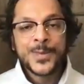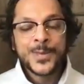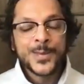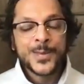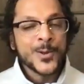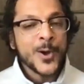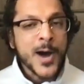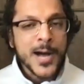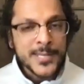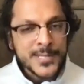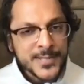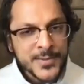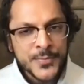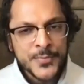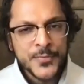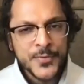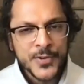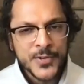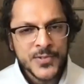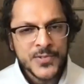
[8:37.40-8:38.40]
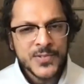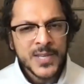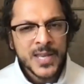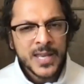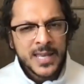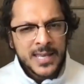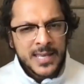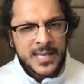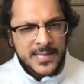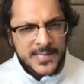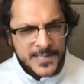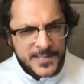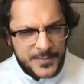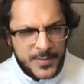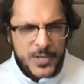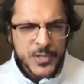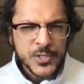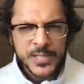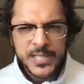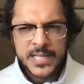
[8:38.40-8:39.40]
An awesome verse,
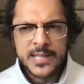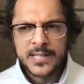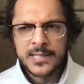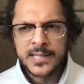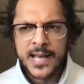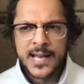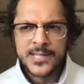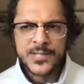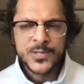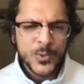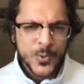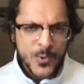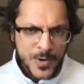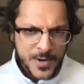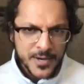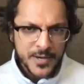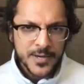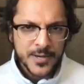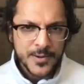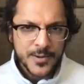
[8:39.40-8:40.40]
especially the last quarter.